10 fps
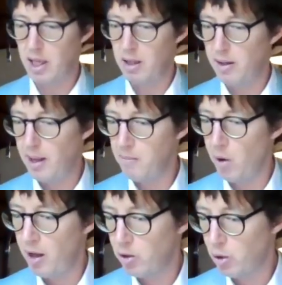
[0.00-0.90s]
that
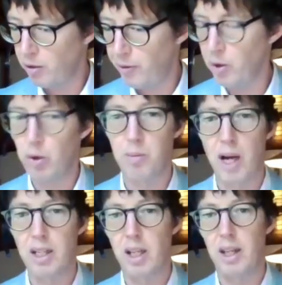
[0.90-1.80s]
might sort of feel the
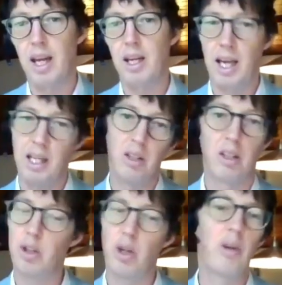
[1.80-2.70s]
brunt of that. And
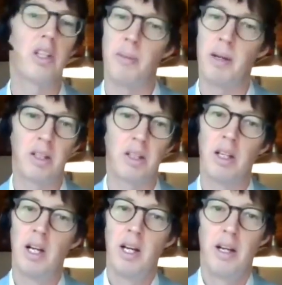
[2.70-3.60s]
tourism is
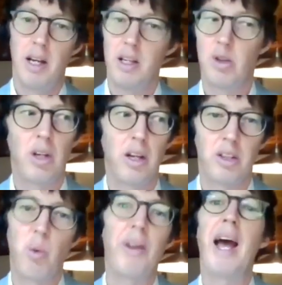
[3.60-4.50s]

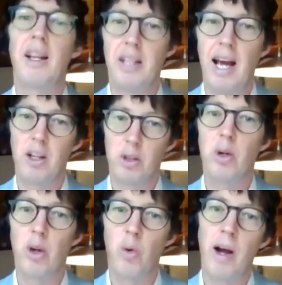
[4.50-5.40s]
without doubt
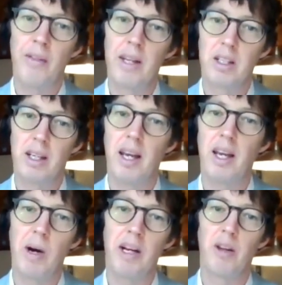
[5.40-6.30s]
sort of the one that's the
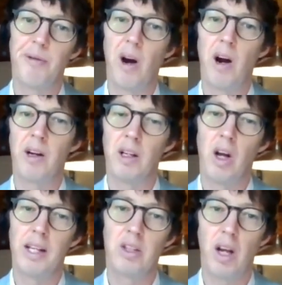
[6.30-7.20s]
key one in the firing
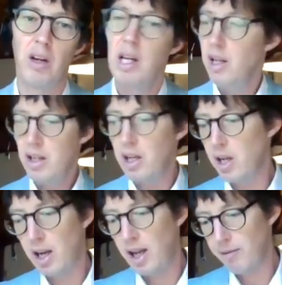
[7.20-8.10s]
line. So yeah, you're
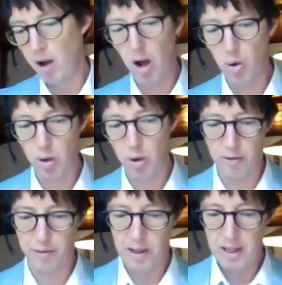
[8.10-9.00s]
going to have a whole lot
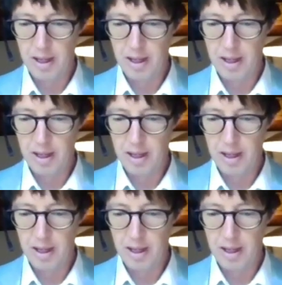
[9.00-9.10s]
of,